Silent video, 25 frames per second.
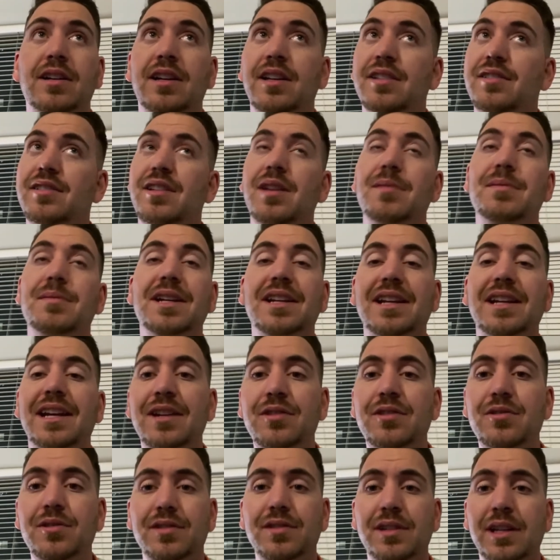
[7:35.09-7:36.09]
It's going to be an
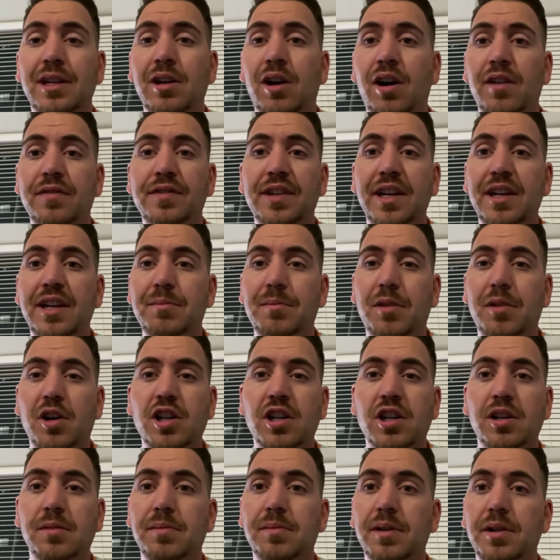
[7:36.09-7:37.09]
interesting off day
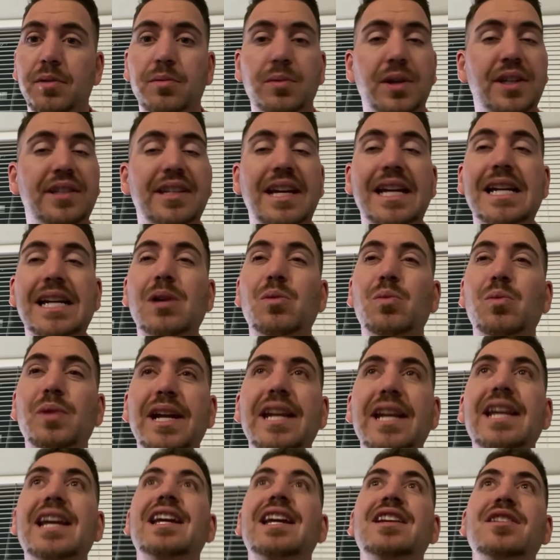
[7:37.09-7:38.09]
tomorrow, but we take a
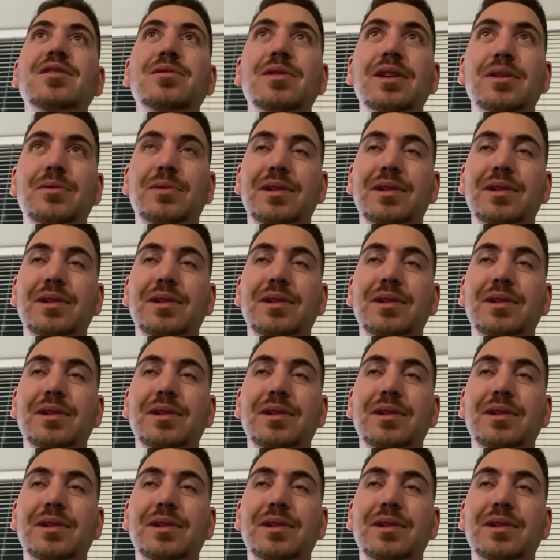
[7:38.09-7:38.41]
win into it.